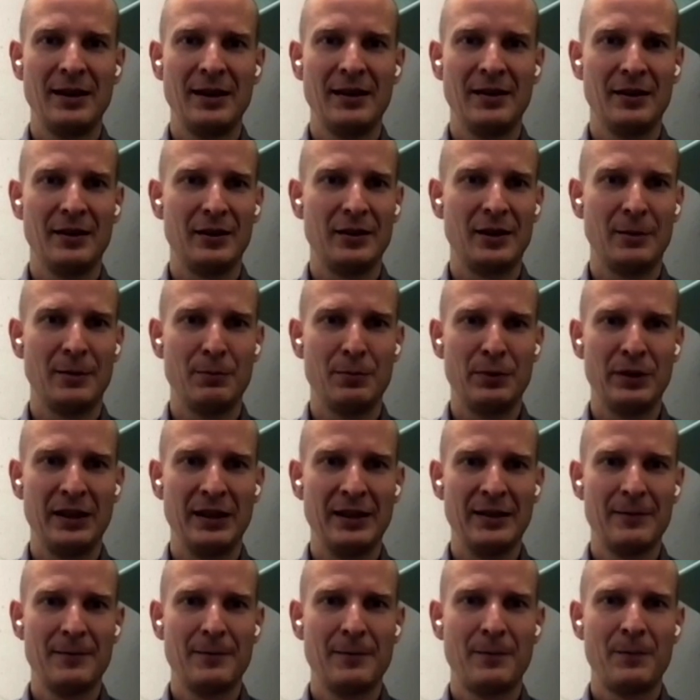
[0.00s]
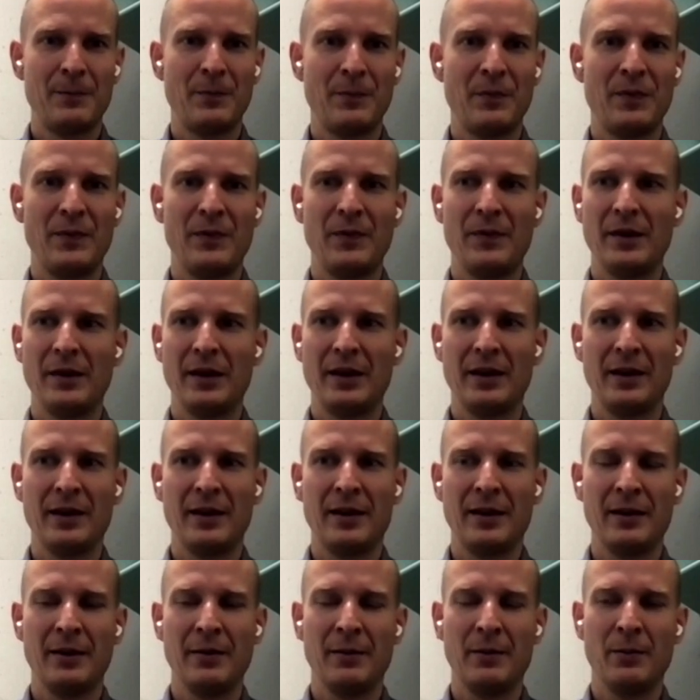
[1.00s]
in the company.
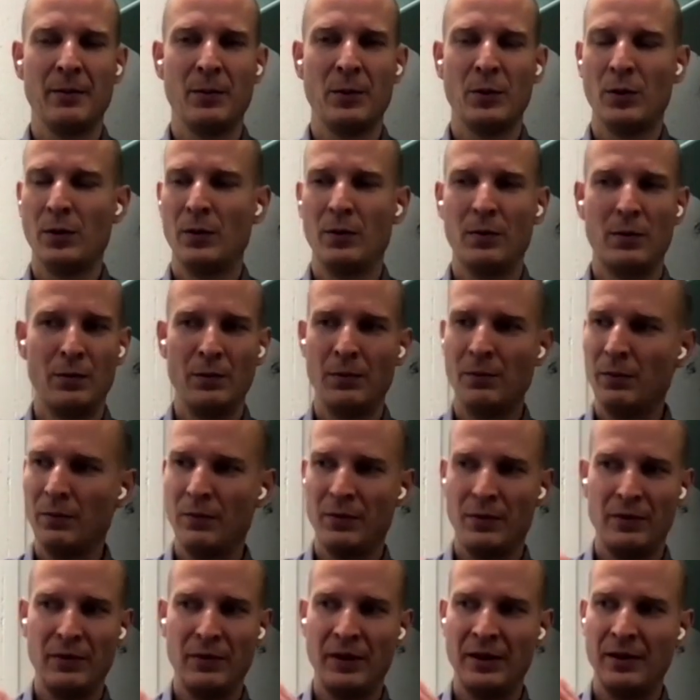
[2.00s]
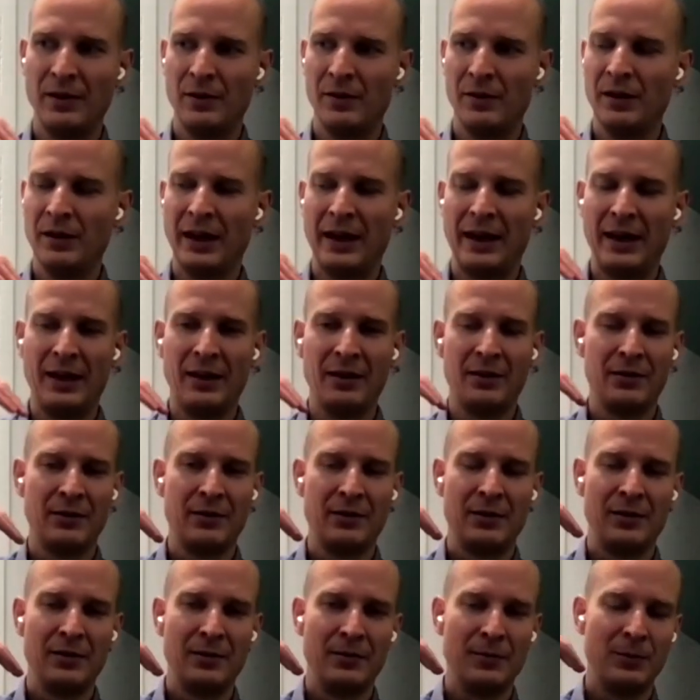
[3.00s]
Um,
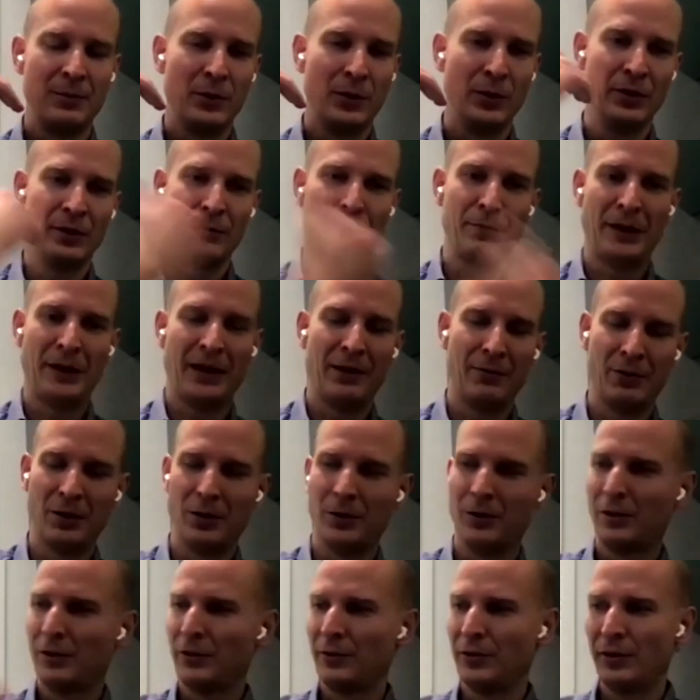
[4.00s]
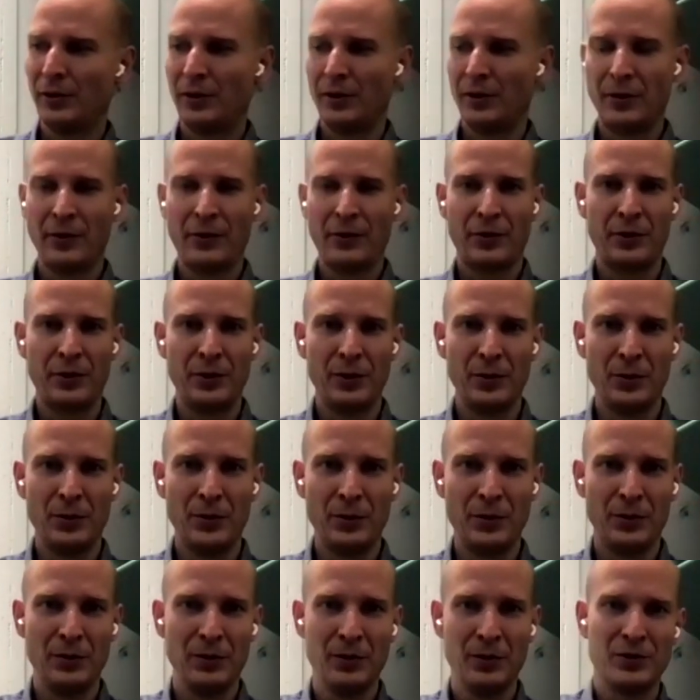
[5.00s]
neither on the payroll, nor
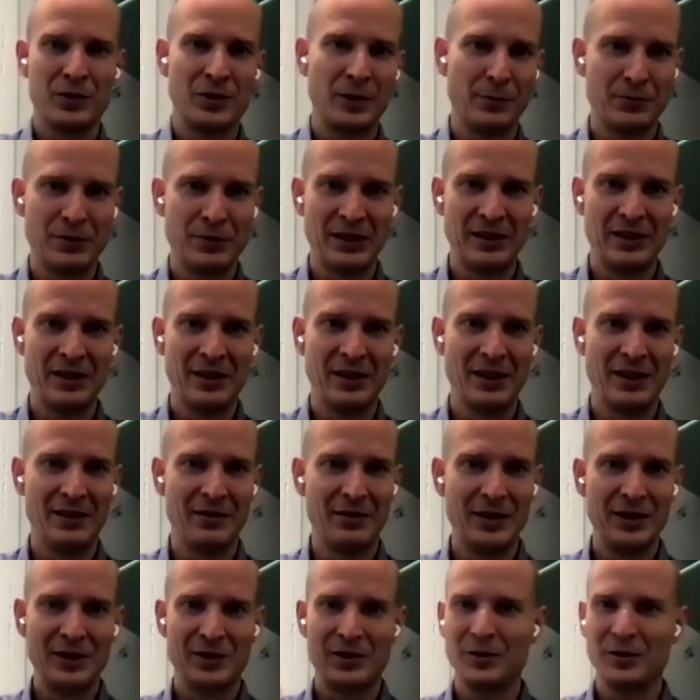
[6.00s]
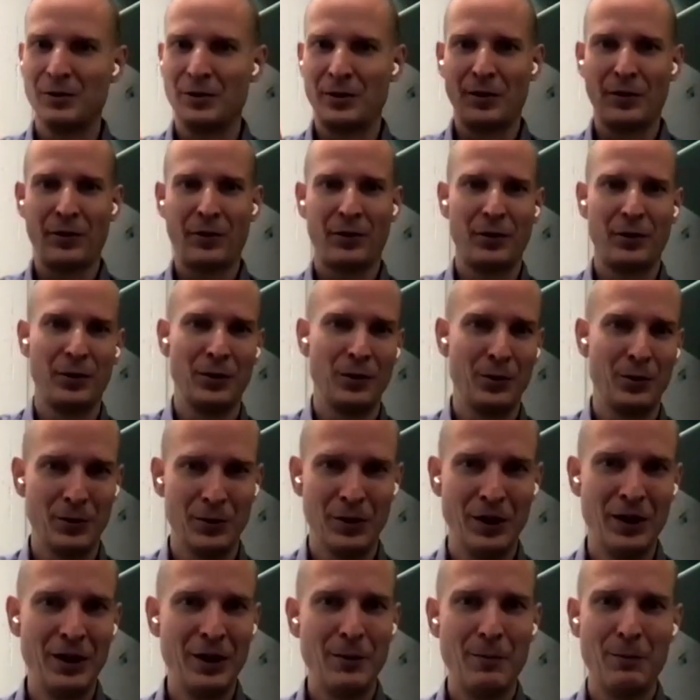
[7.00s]
through subsidiaries, nor
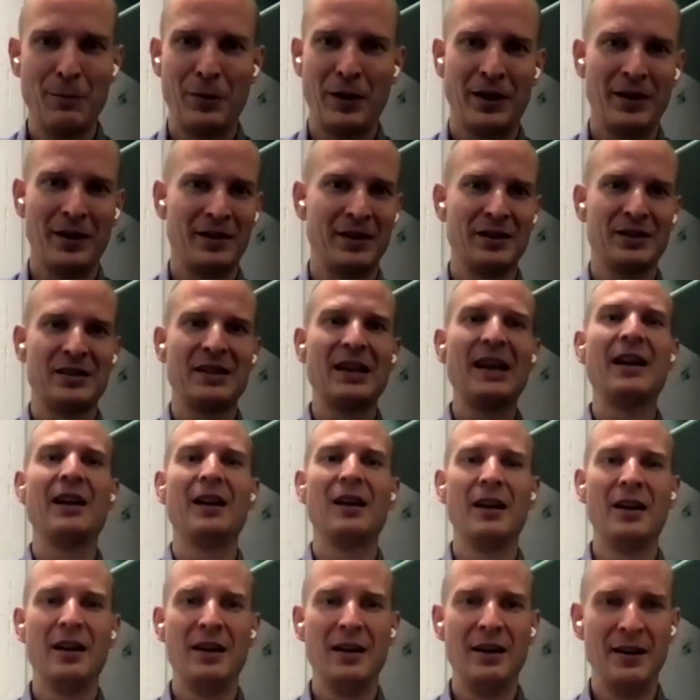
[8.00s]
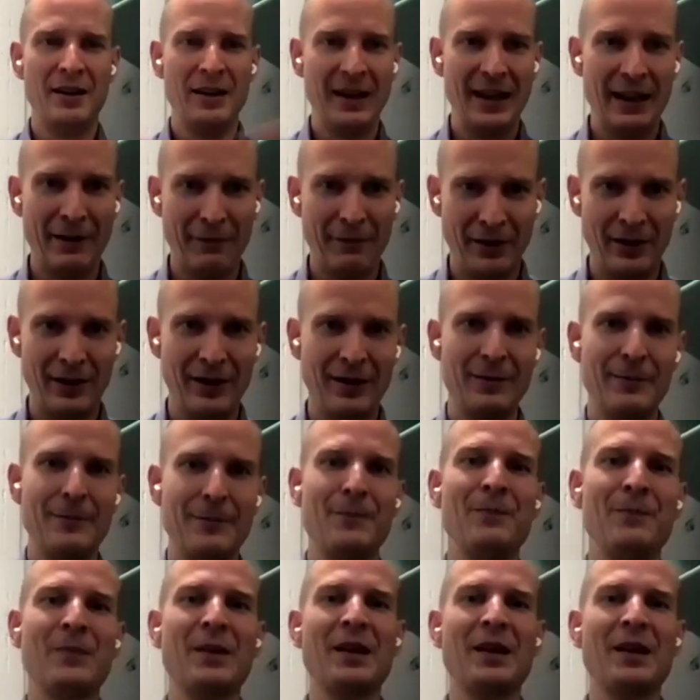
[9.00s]
through partners, never.